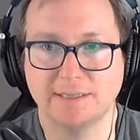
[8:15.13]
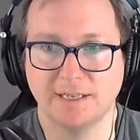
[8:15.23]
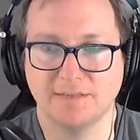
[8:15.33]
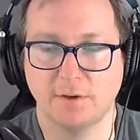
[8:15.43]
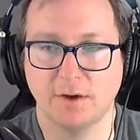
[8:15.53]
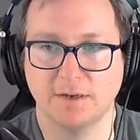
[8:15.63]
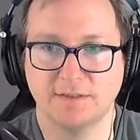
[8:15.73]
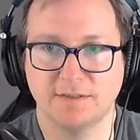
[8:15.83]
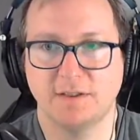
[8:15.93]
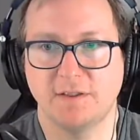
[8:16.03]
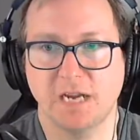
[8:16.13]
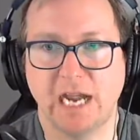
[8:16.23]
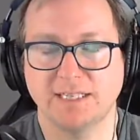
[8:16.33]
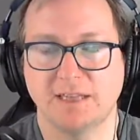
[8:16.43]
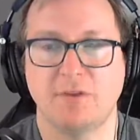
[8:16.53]
as far as the
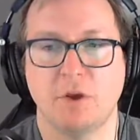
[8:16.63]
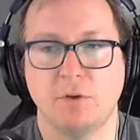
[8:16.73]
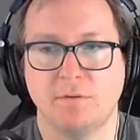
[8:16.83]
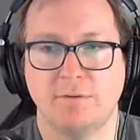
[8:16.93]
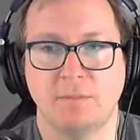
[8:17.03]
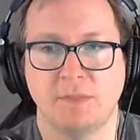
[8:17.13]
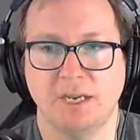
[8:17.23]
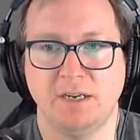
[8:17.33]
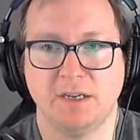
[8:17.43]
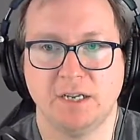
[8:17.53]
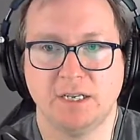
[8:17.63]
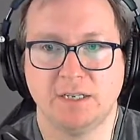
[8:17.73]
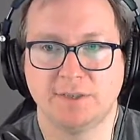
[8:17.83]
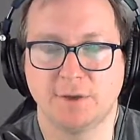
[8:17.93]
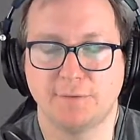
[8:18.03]
guys I've known from the
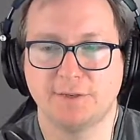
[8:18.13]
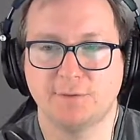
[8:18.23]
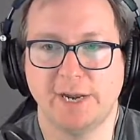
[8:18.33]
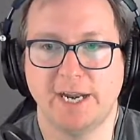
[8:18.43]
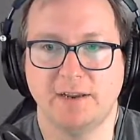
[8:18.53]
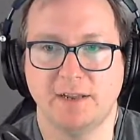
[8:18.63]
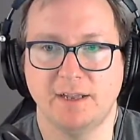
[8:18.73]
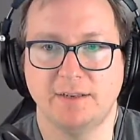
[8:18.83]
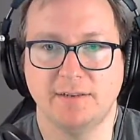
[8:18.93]
Surface Reddit and